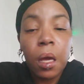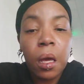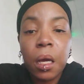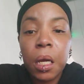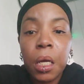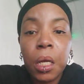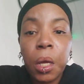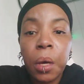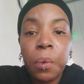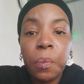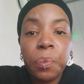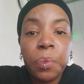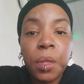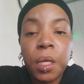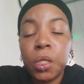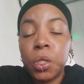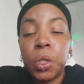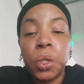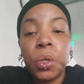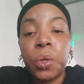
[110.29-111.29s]

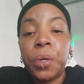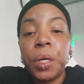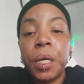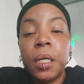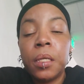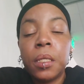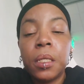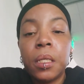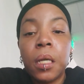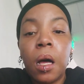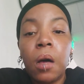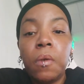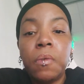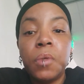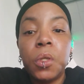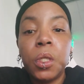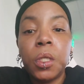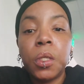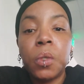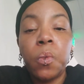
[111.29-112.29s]
the story itself
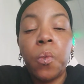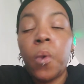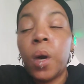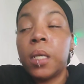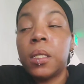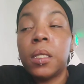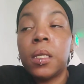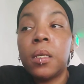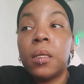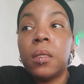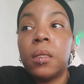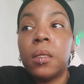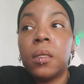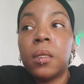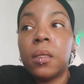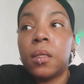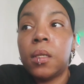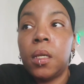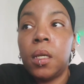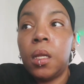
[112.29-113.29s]
just
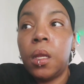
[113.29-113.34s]
wasn't,